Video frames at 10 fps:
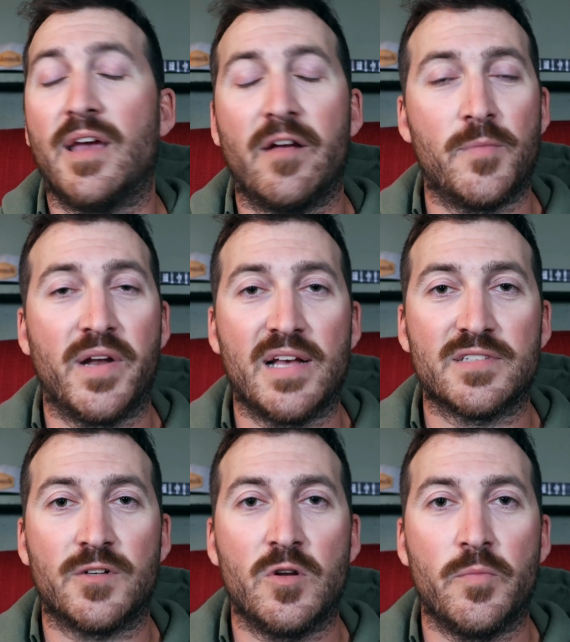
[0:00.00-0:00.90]
Everybody
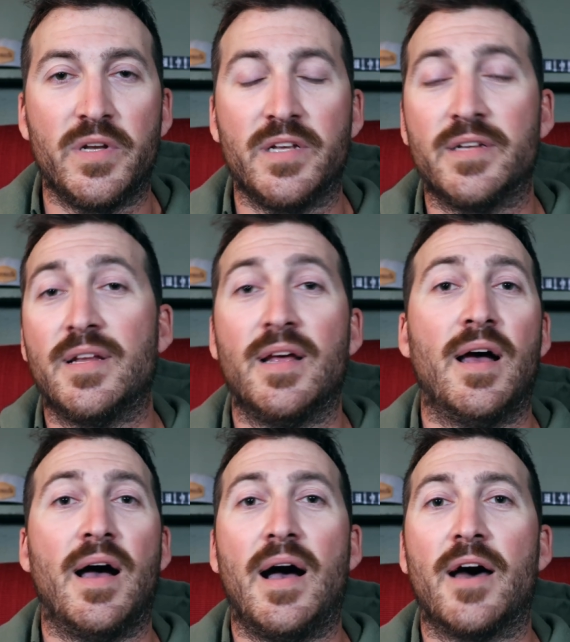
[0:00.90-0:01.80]
has their own opinion.
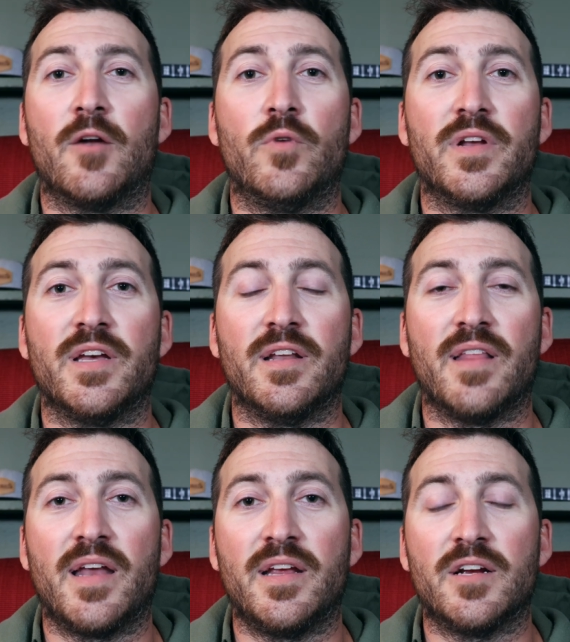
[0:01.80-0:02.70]
I don't want to get into
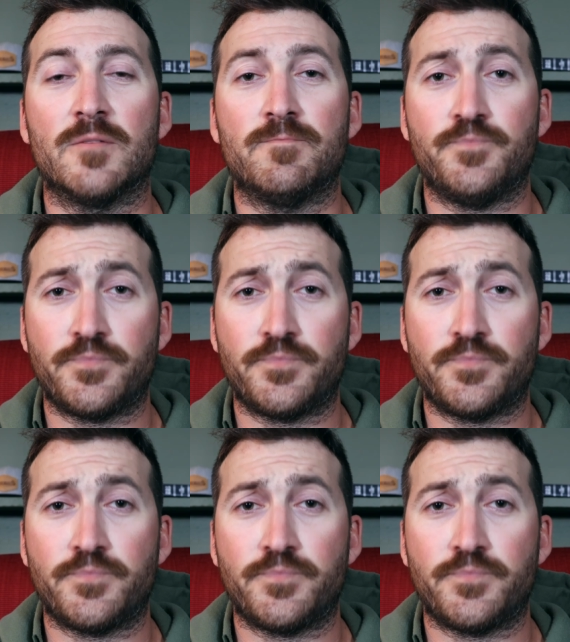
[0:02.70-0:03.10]
that here.